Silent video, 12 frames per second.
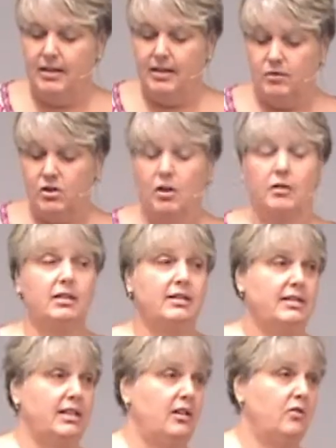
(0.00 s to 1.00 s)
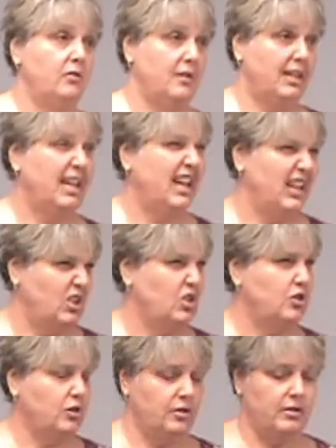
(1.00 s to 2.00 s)
It was hard to see through the caked
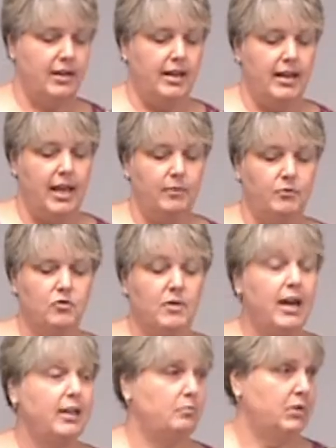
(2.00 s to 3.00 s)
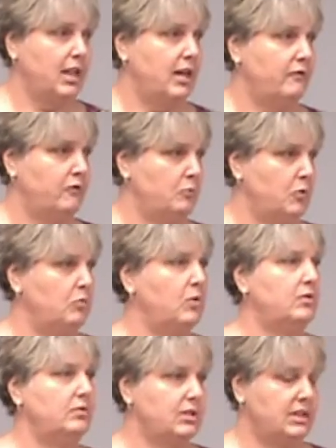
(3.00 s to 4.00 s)
dirt and dried blood from a
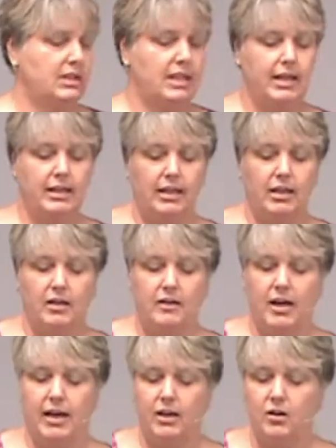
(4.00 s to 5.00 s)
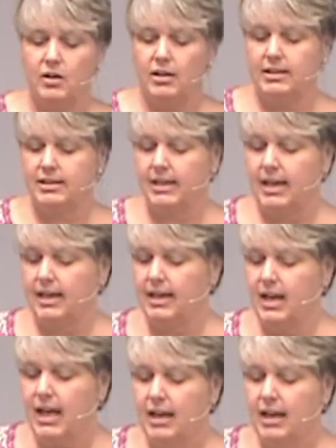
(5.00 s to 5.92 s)
wound slightly higher on his leg.